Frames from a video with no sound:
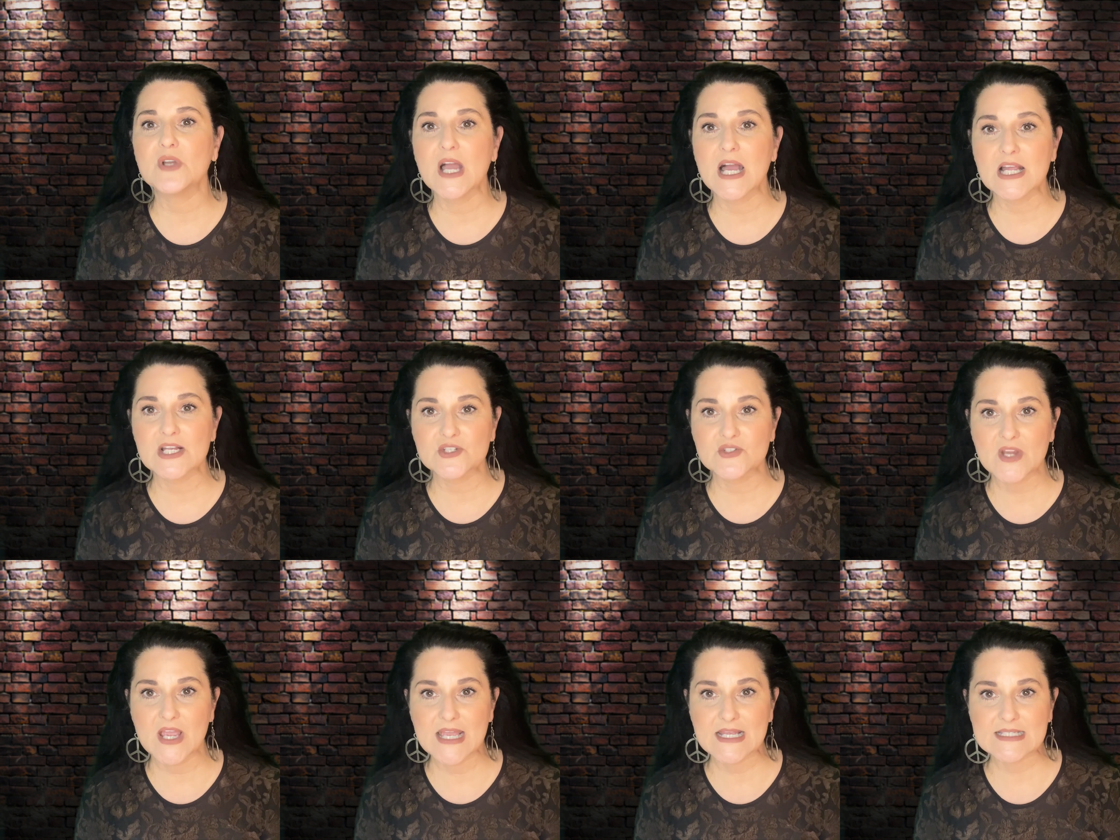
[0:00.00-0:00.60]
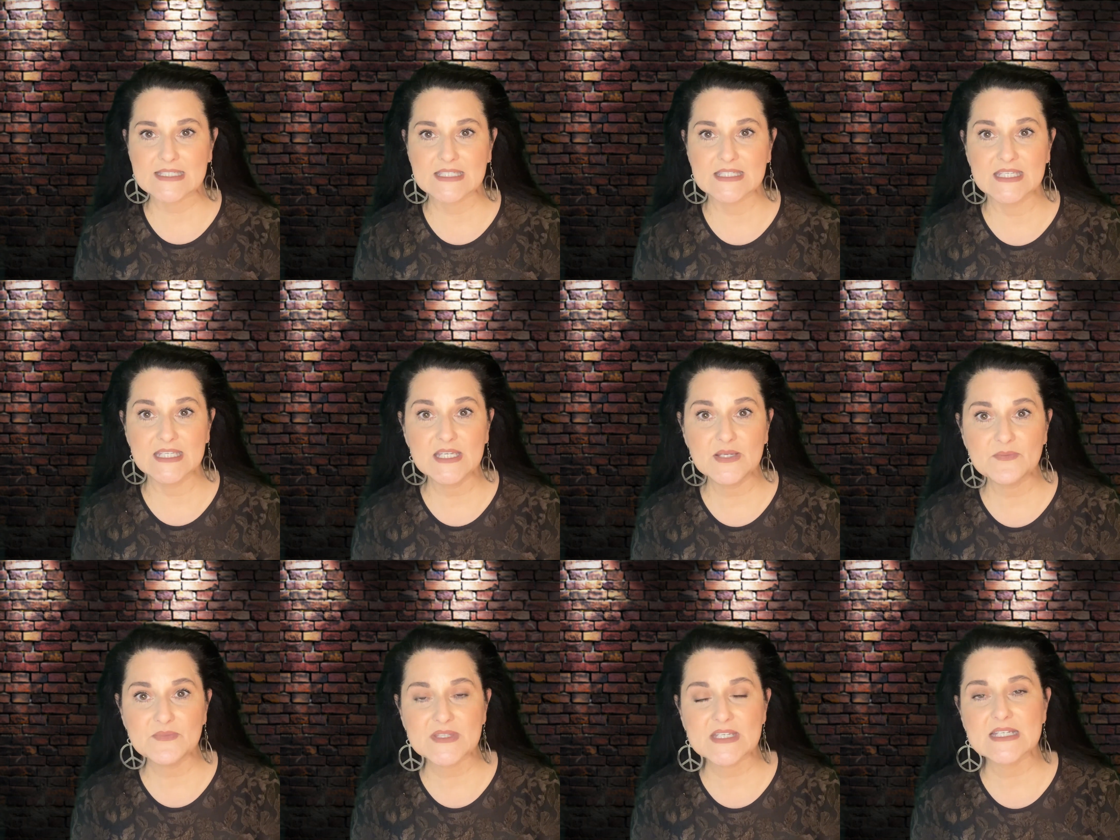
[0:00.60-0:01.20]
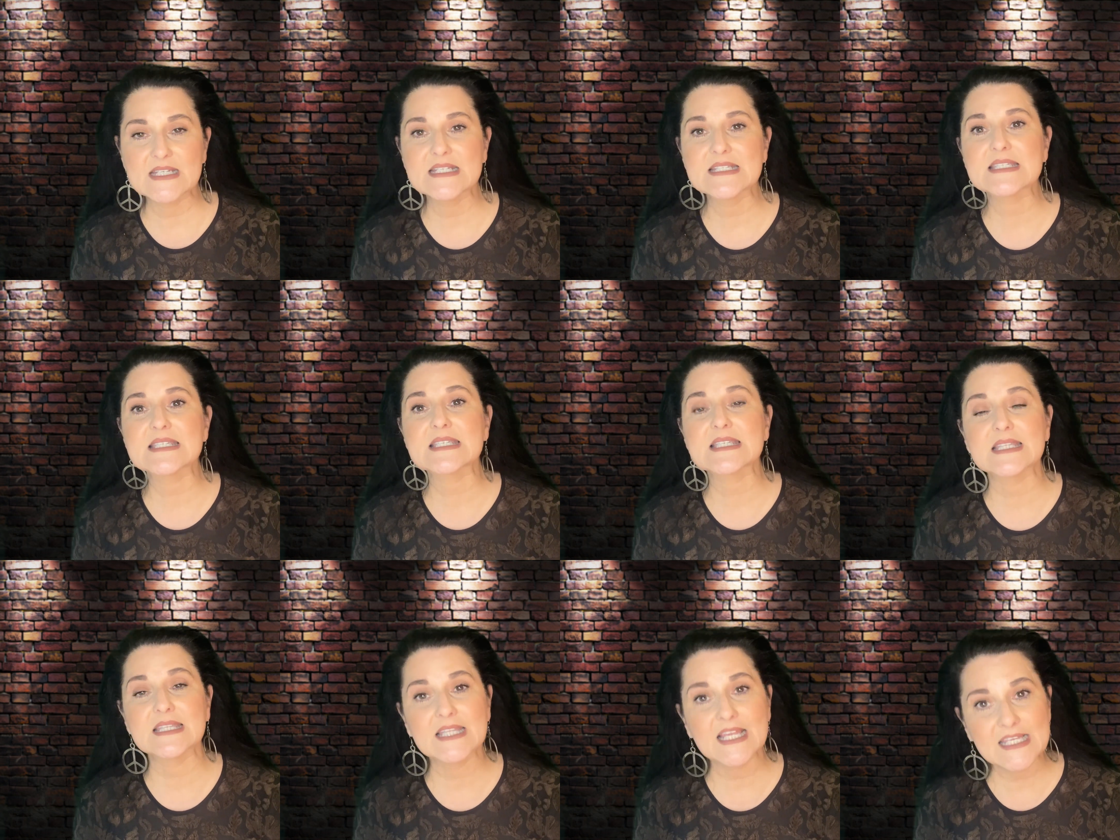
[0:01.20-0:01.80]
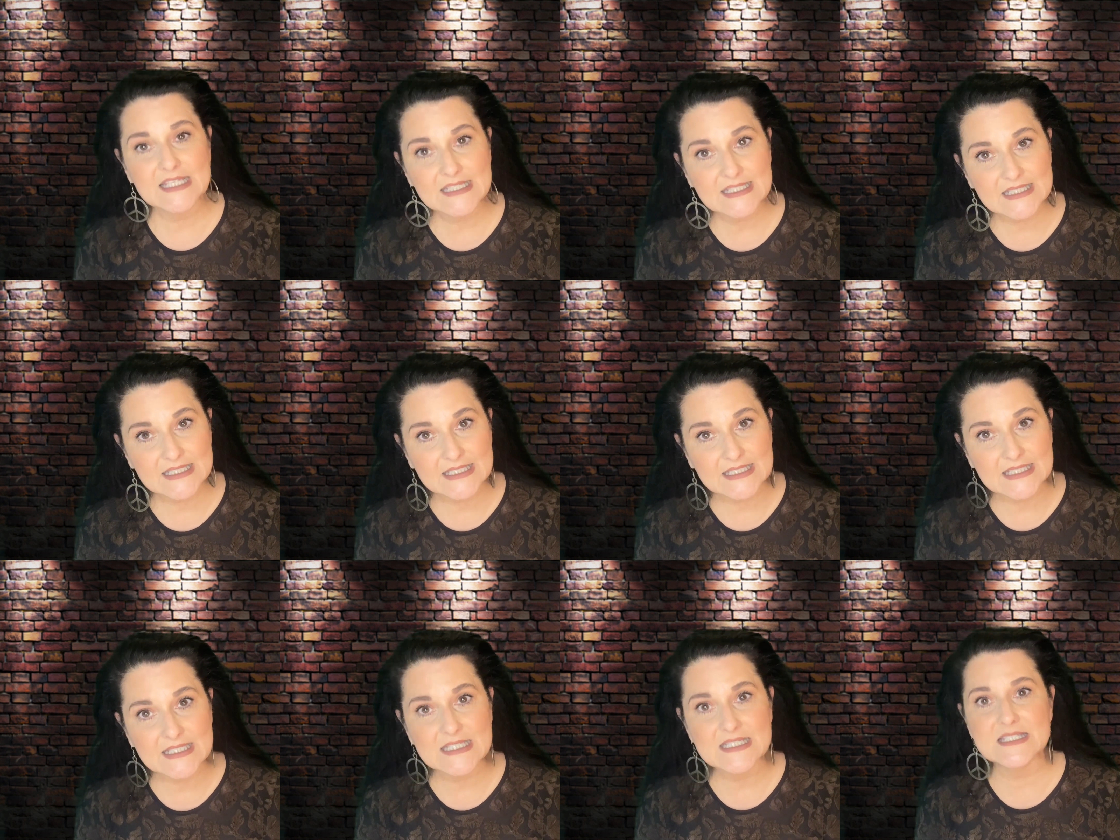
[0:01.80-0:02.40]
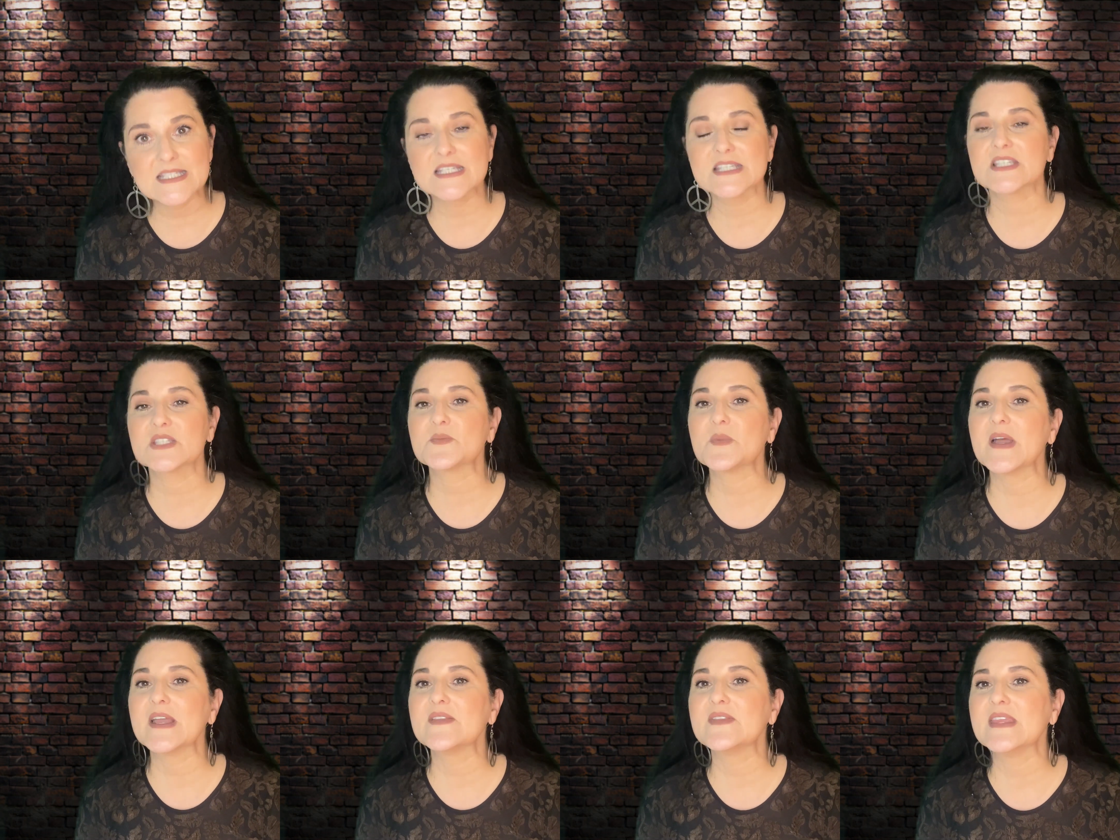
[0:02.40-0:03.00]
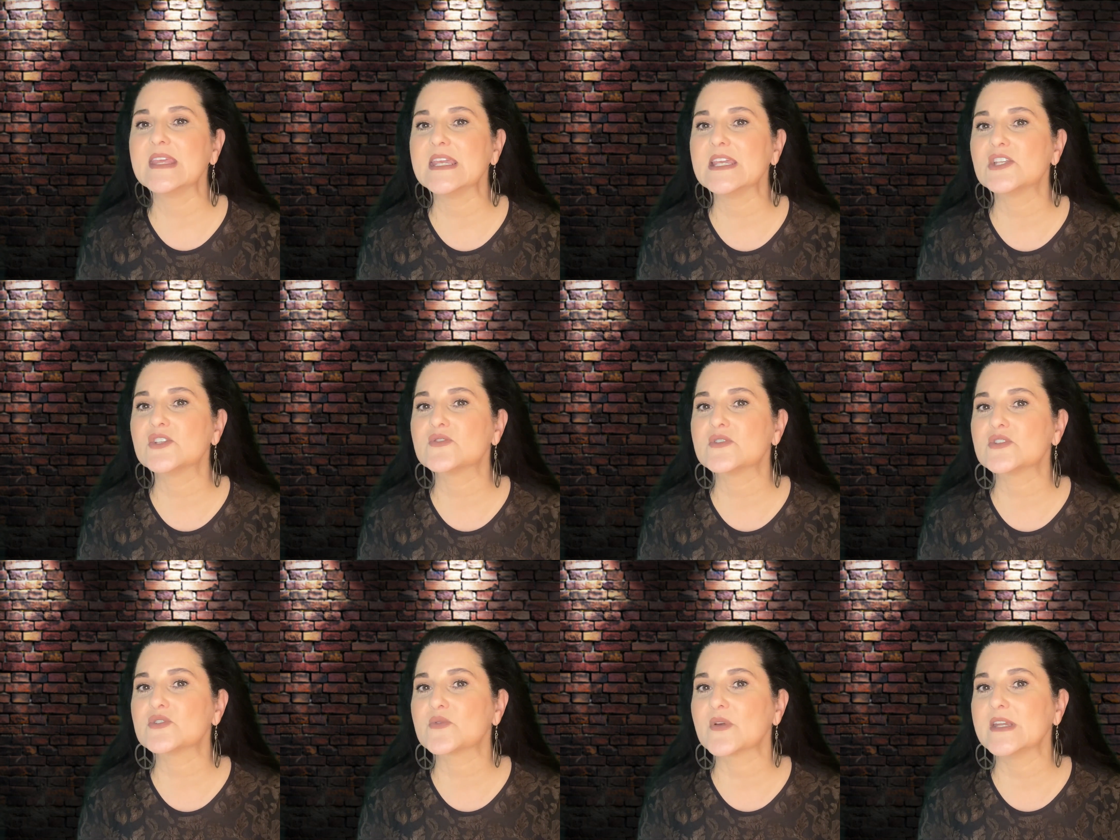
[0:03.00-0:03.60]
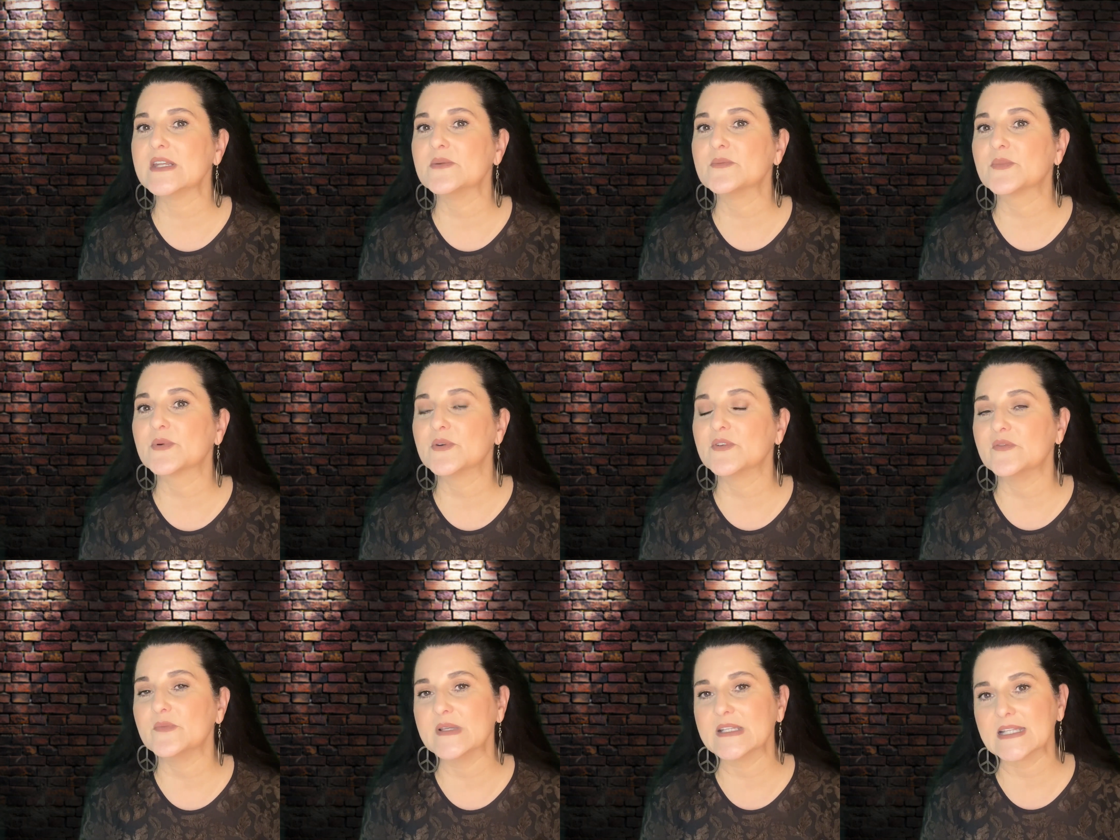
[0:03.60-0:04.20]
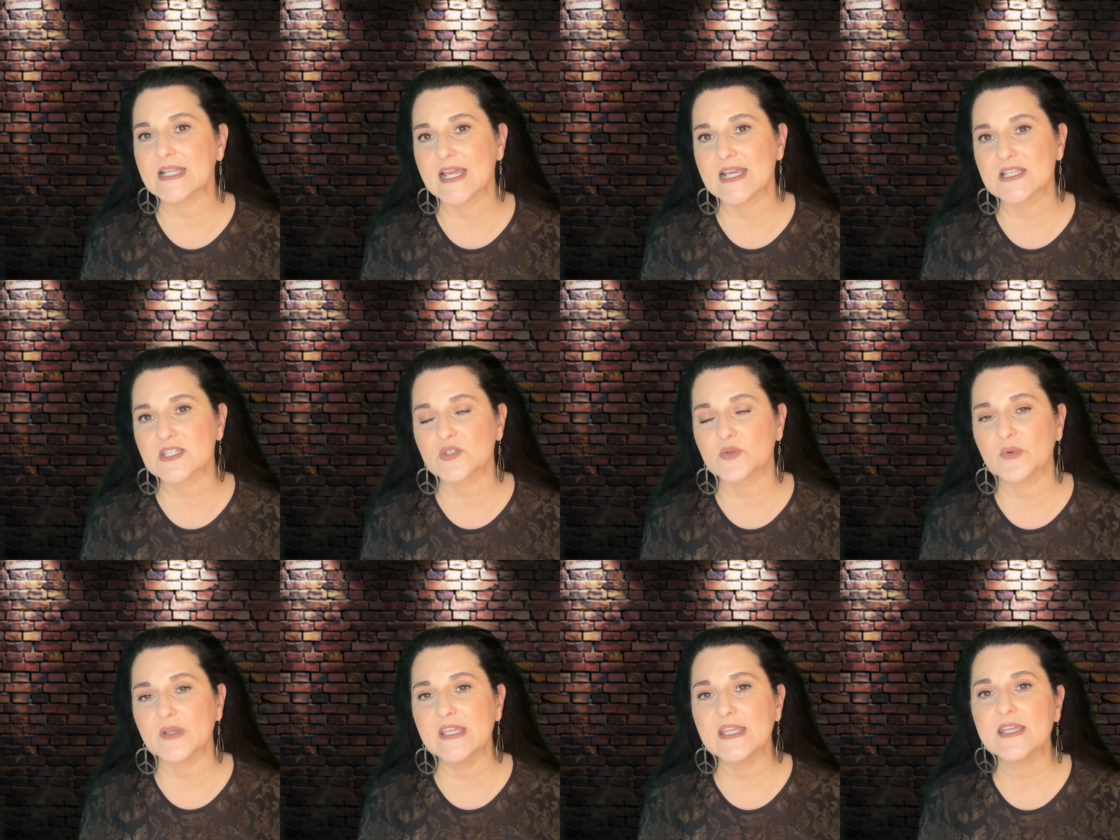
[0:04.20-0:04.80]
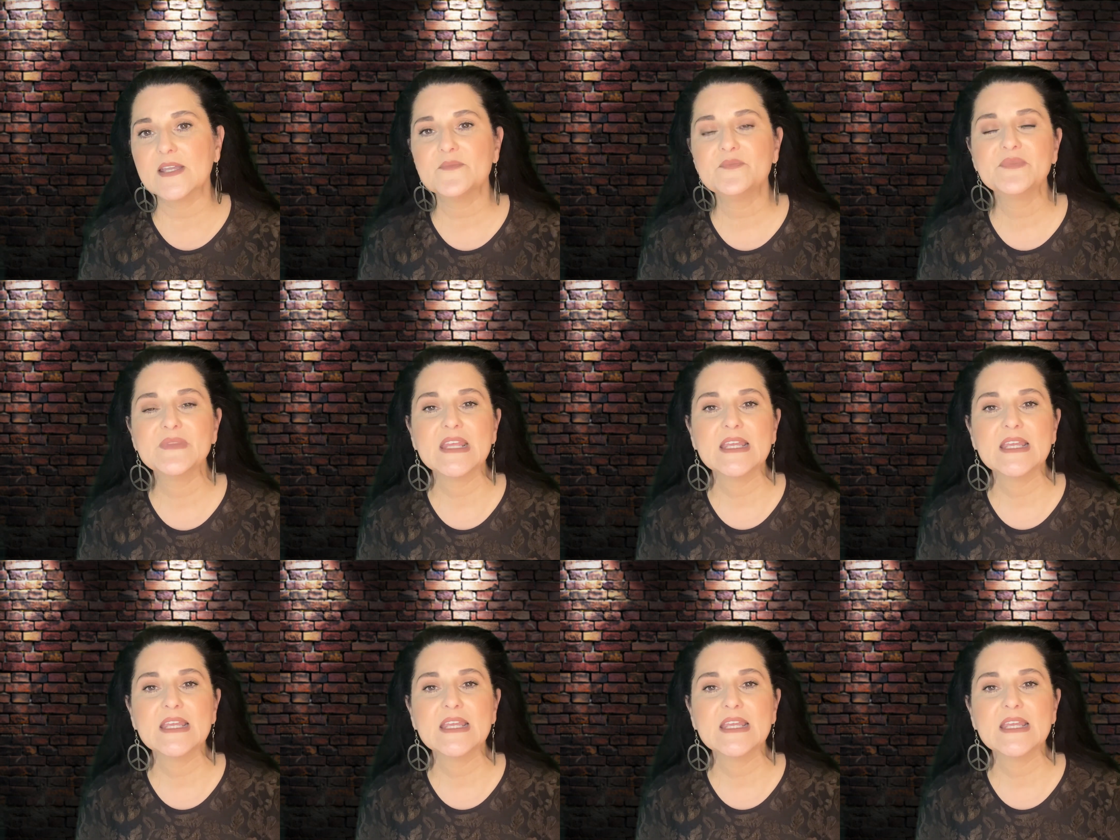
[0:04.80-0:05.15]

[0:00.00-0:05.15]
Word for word: contracts dipped slightly despite the interest rate improvement last week.